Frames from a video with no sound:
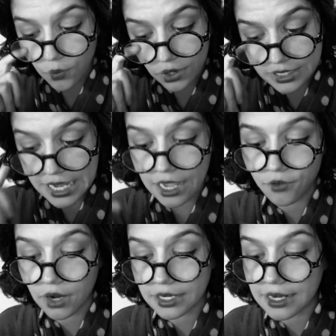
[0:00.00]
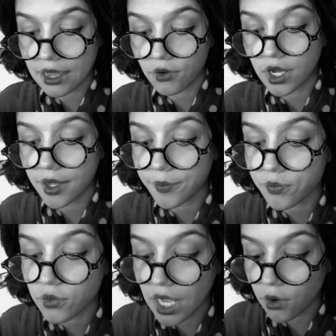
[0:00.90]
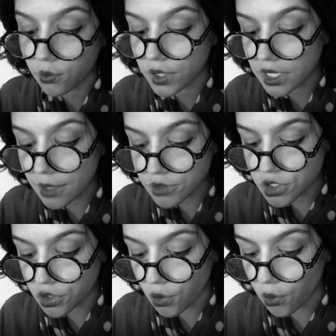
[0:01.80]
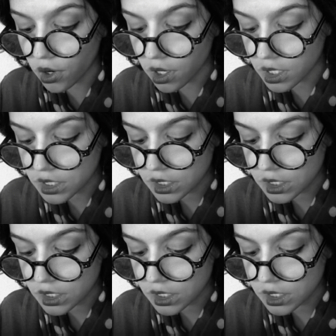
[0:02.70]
where it's at right now. Um, now, when it comes to your.